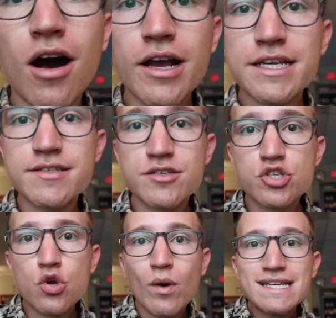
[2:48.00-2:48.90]
August
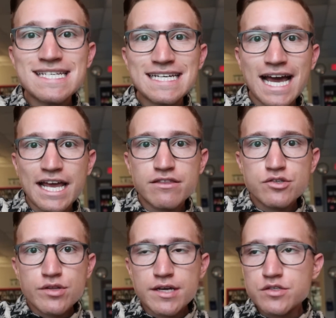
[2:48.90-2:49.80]
29th,
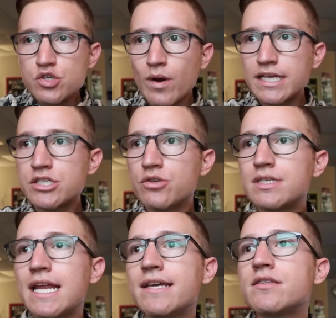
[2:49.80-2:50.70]
2022.
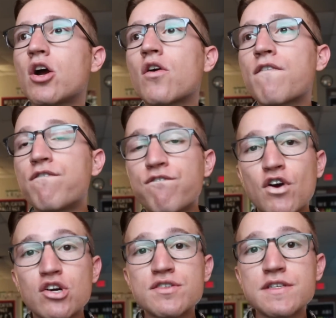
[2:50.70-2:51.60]
Today is our
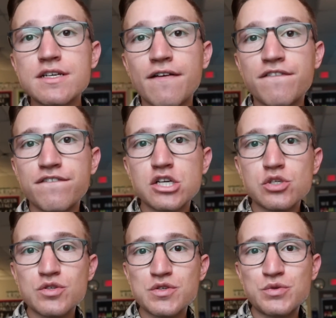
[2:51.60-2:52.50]
first
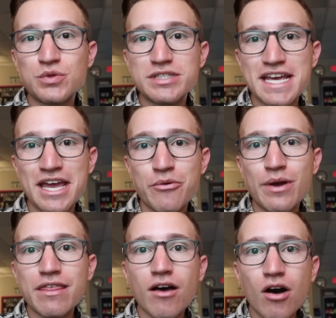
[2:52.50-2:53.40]
official school day
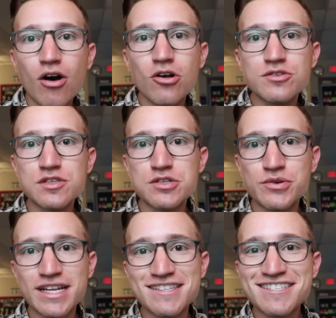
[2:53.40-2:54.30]
with all
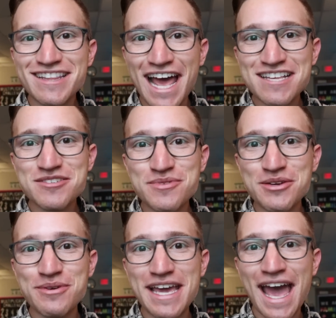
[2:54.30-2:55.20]
students. Last
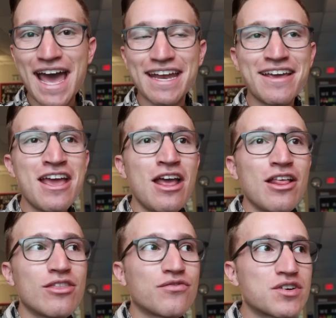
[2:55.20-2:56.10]
week we had
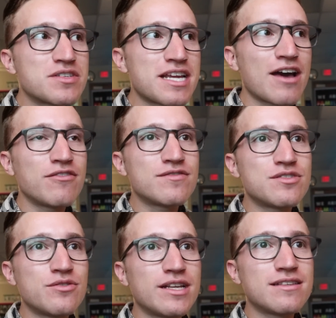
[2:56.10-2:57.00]
the first half of
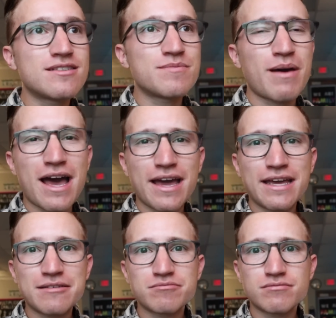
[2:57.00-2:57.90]
students
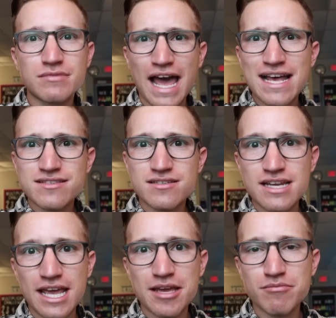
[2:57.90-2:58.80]
by last
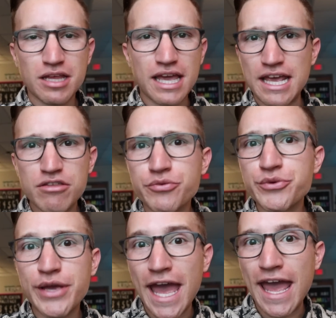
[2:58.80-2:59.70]
name, like A through
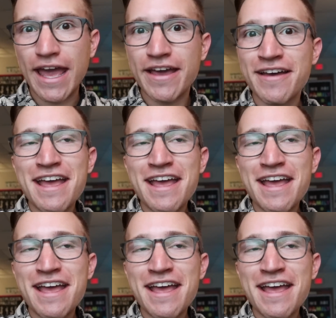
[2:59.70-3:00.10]
K.